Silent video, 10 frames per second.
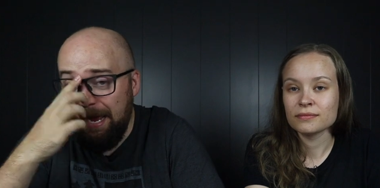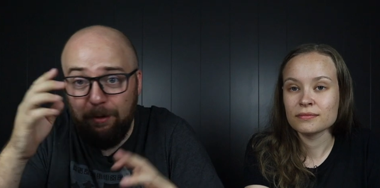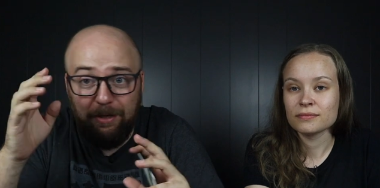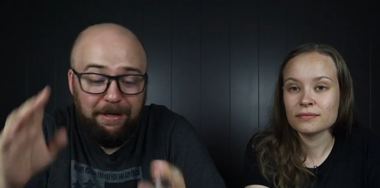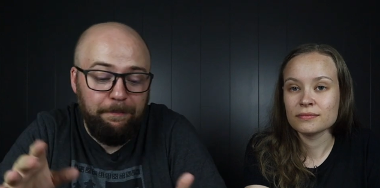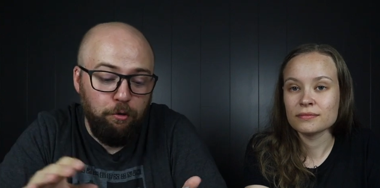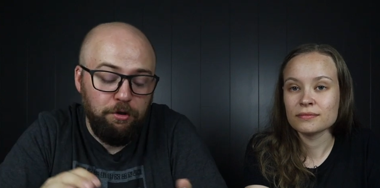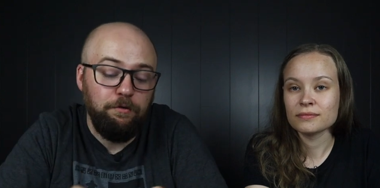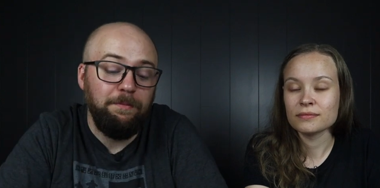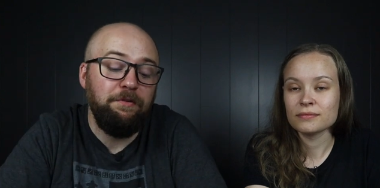Speaker 1: and you're going to get
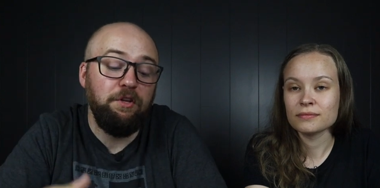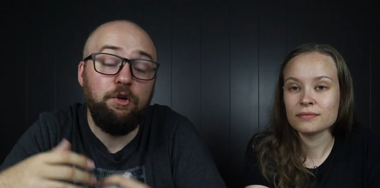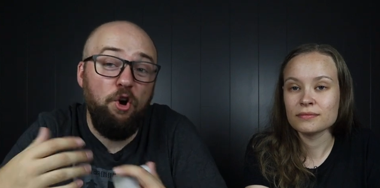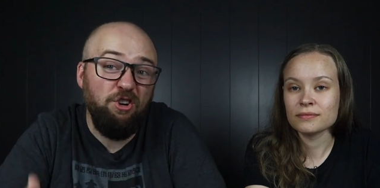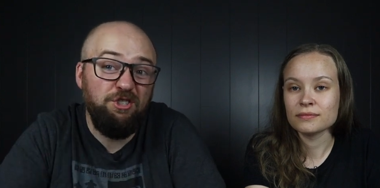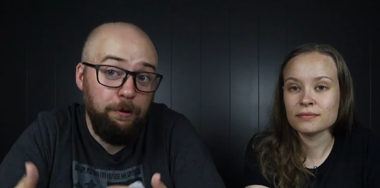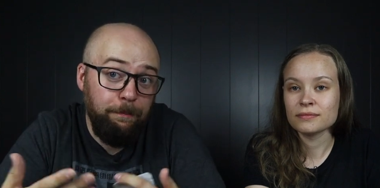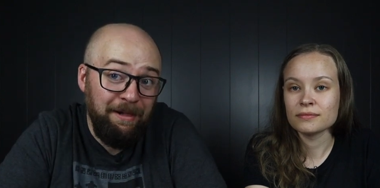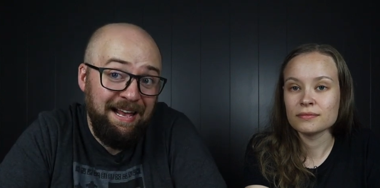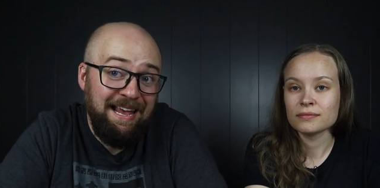points from different cards you
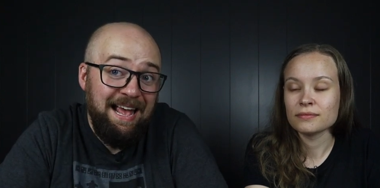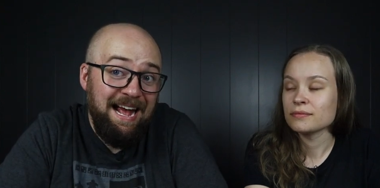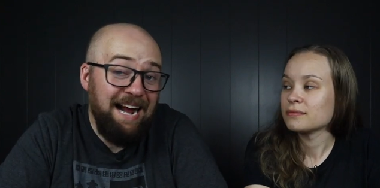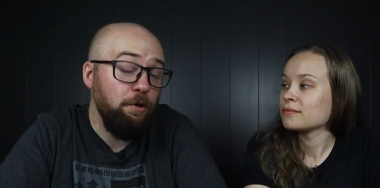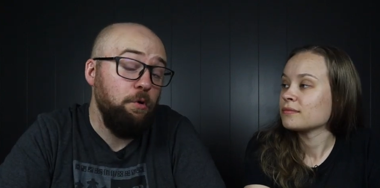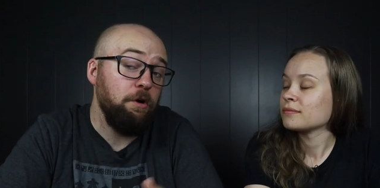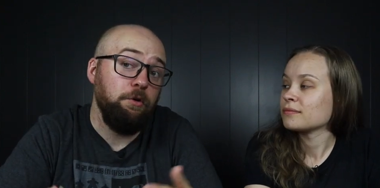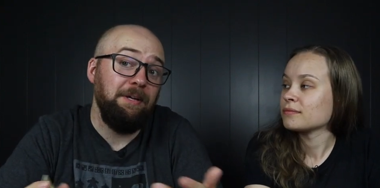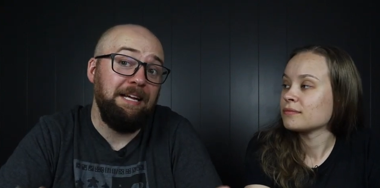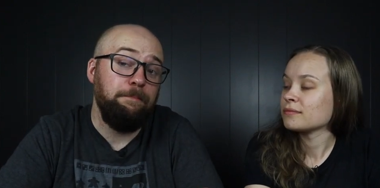play, and you are
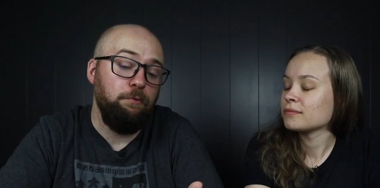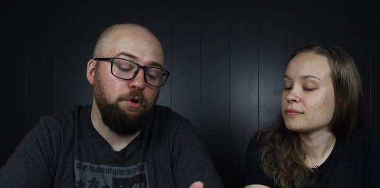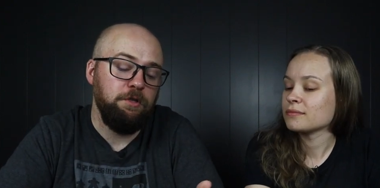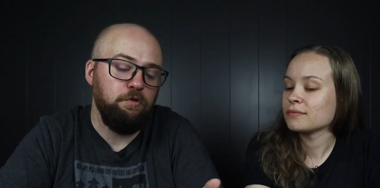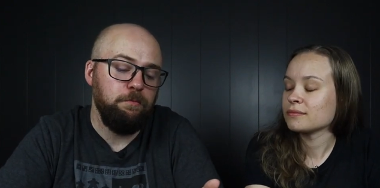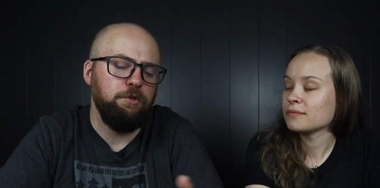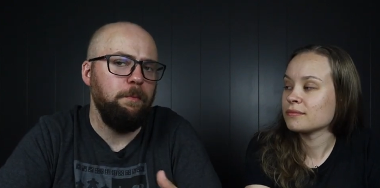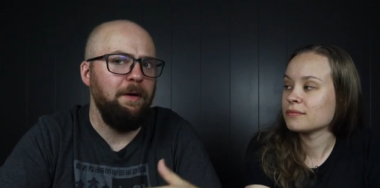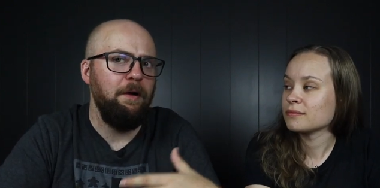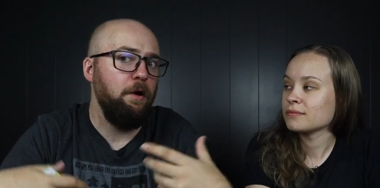going to get points from
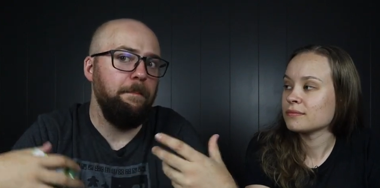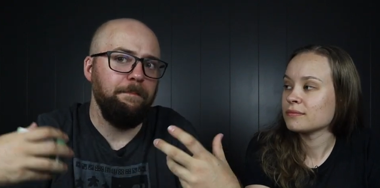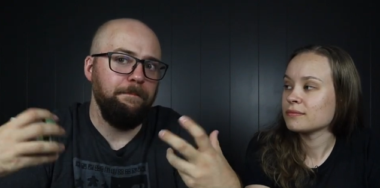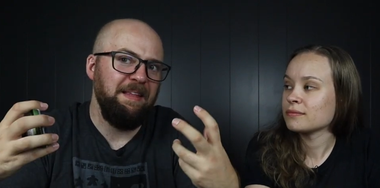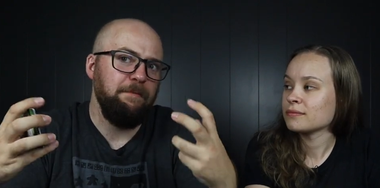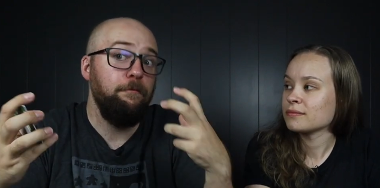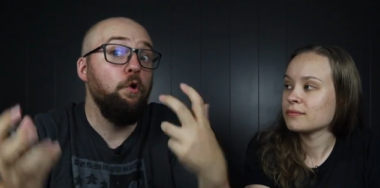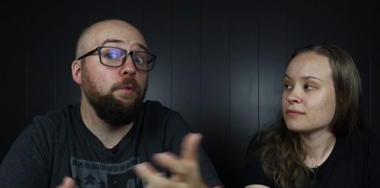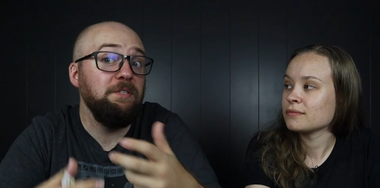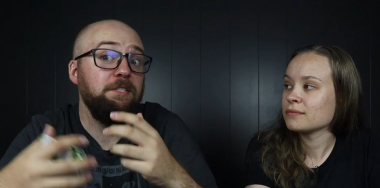some um,
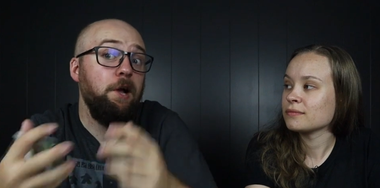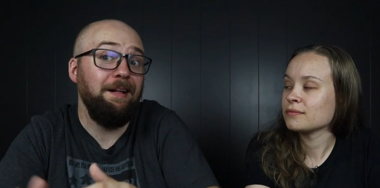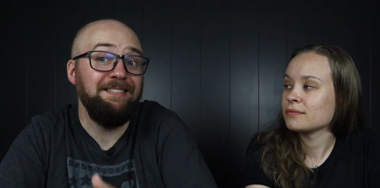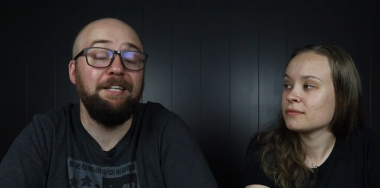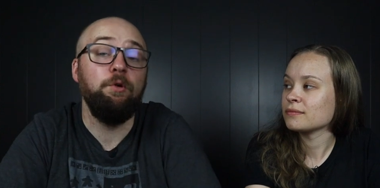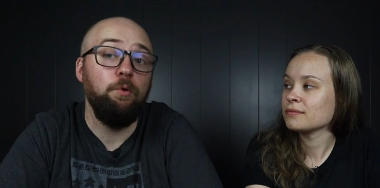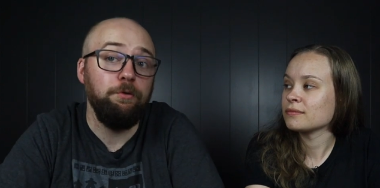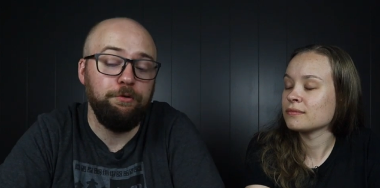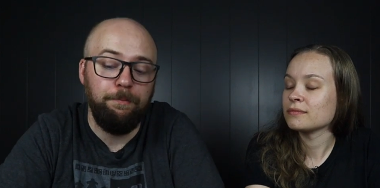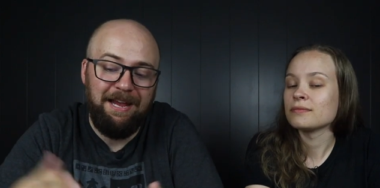forest tiles that you
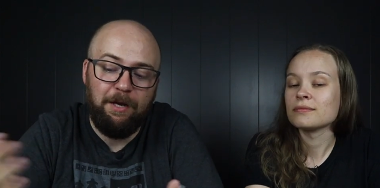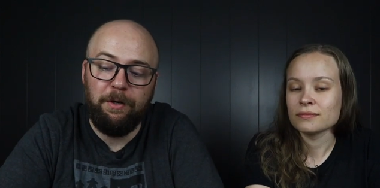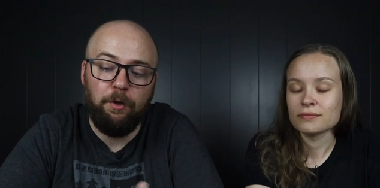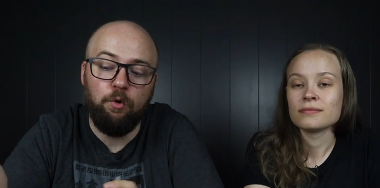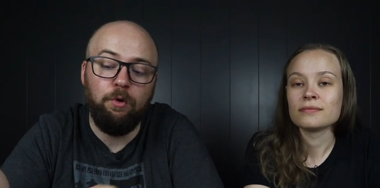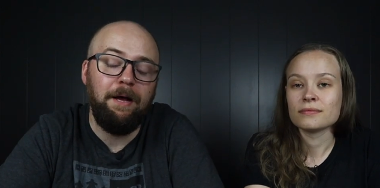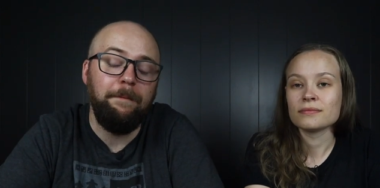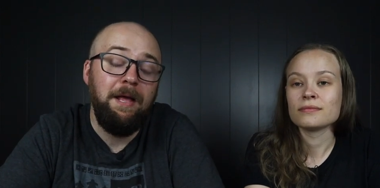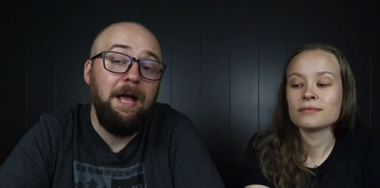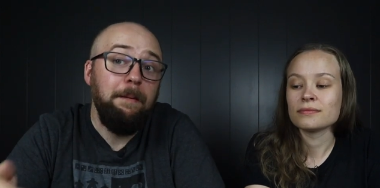also make when you, get,
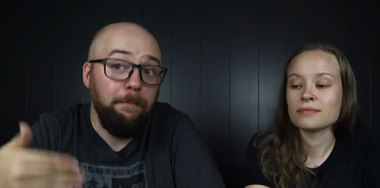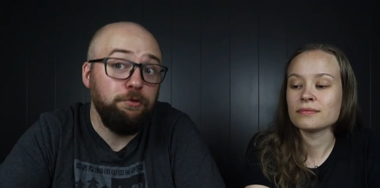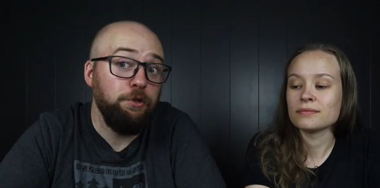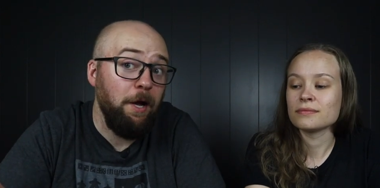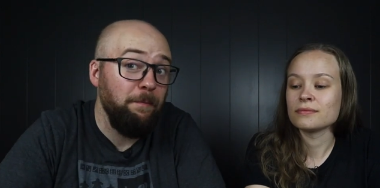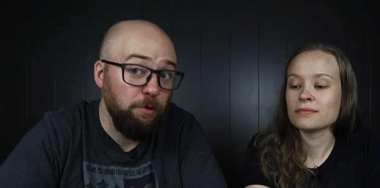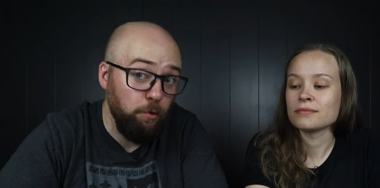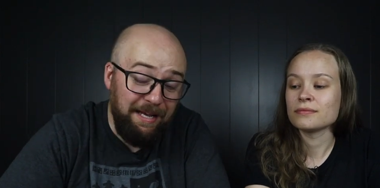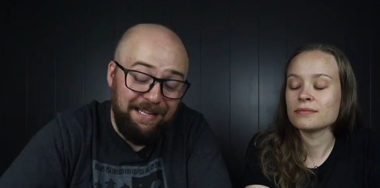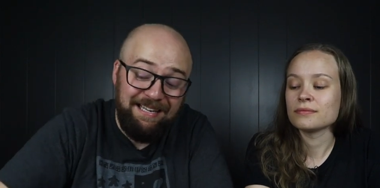um, most of the time when you
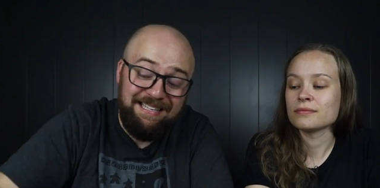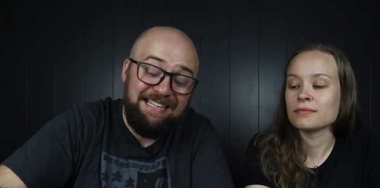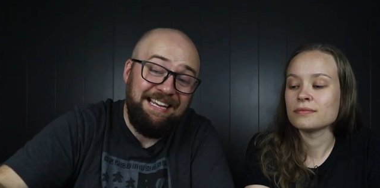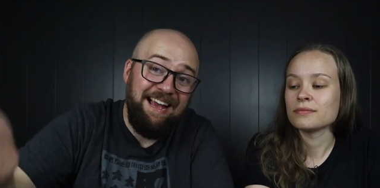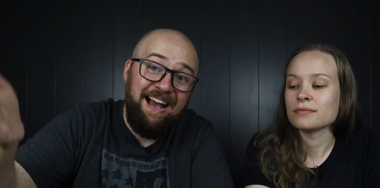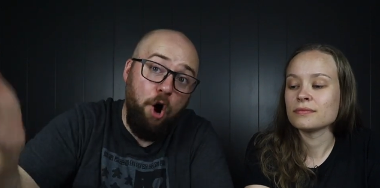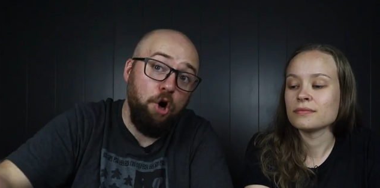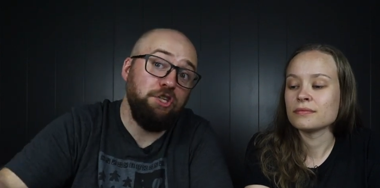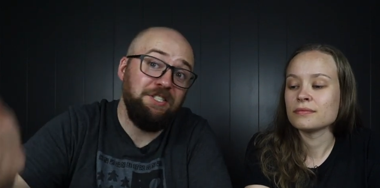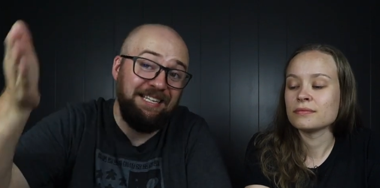get the
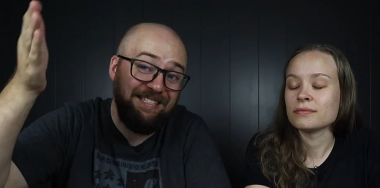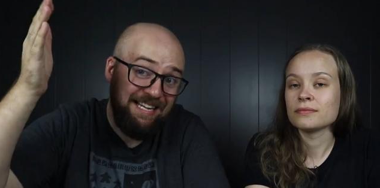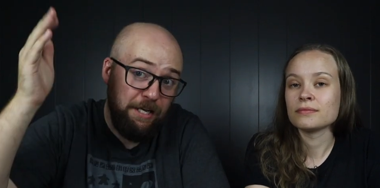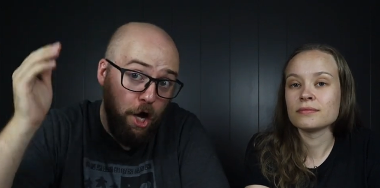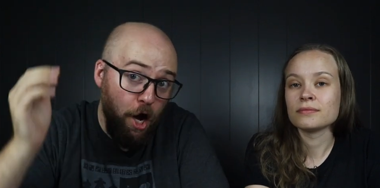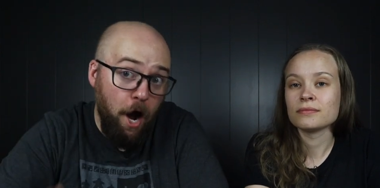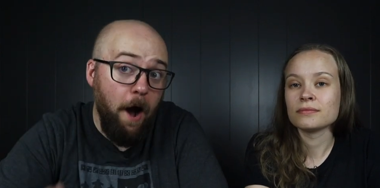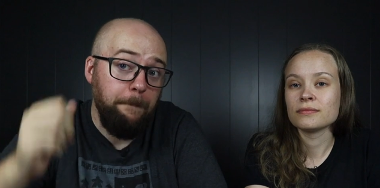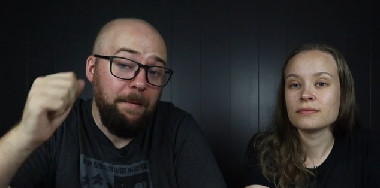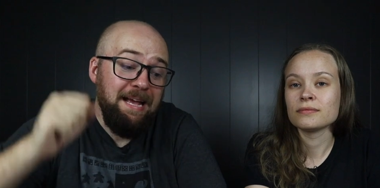oxygen up.